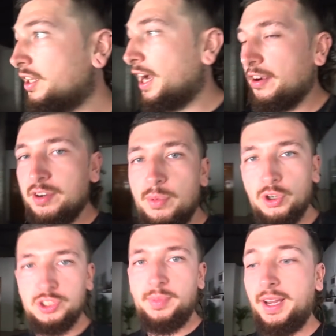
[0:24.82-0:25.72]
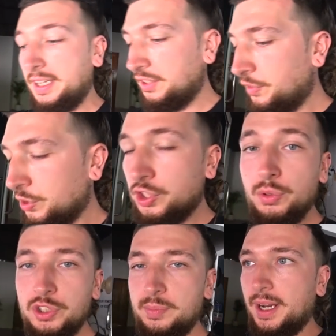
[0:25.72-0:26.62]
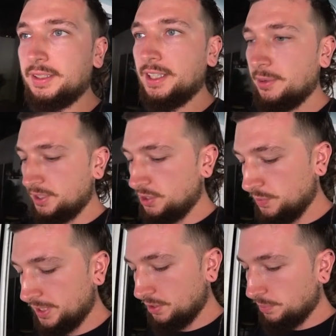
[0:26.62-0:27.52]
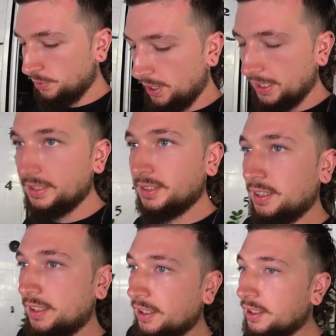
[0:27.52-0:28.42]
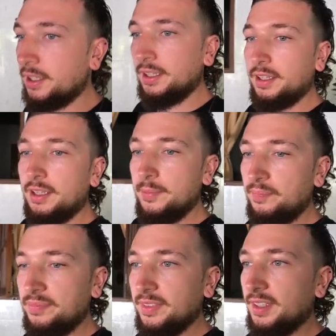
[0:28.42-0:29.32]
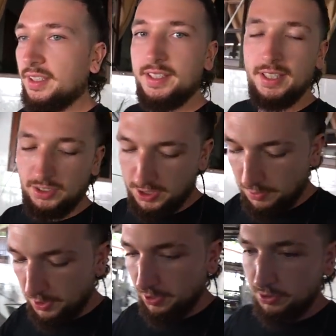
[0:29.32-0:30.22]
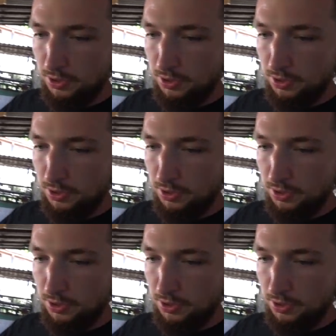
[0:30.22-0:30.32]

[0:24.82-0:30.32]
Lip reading: Hiring a motorbike for 200 baht a day, which is a really good price. And yeah, let's just give you a little